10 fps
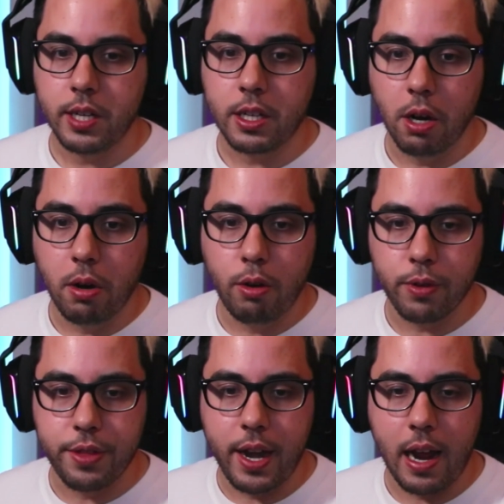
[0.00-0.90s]
go
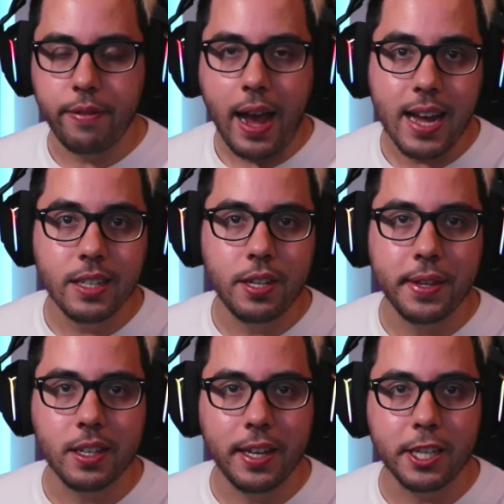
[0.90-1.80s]
over that I've added to the
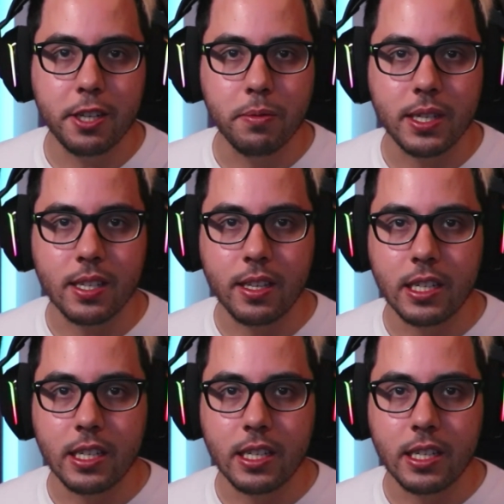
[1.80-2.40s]
collection recently.